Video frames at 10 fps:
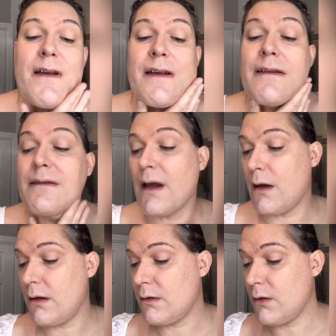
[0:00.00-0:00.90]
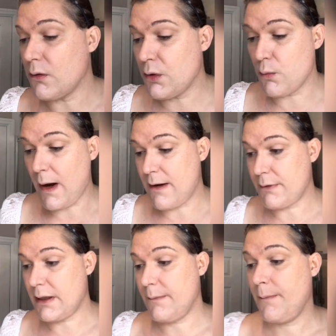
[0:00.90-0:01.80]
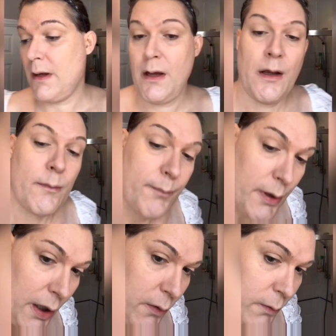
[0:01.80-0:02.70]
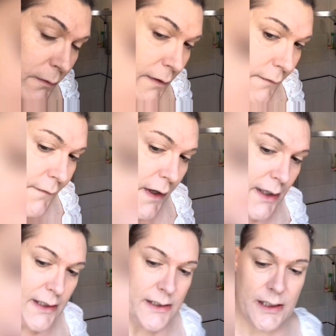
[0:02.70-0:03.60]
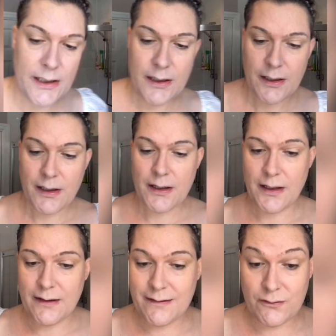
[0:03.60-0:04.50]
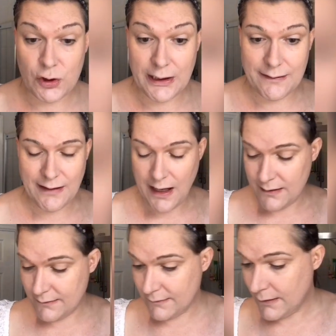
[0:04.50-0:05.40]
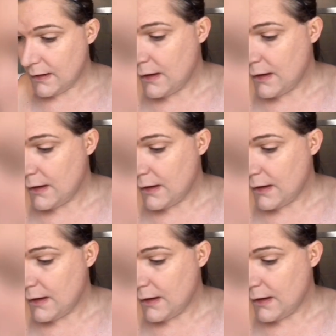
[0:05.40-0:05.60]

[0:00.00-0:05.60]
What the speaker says: is longer wearing, but I also find that it streaks less.